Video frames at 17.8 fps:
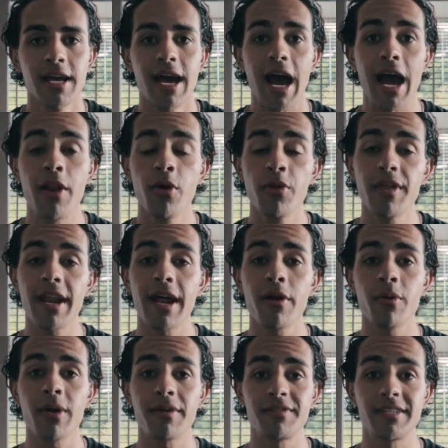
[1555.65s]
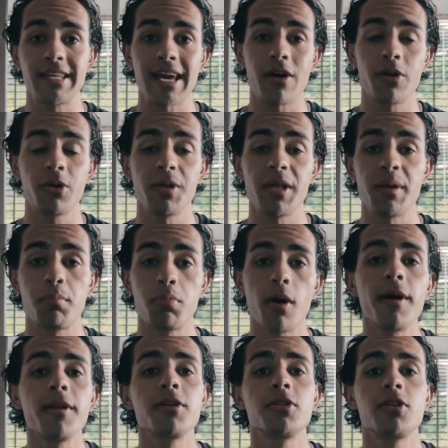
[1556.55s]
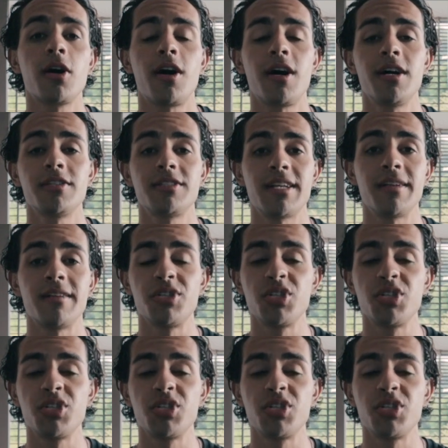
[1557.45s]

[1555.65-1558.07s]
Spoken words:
I know that I don't have to calculate product costs and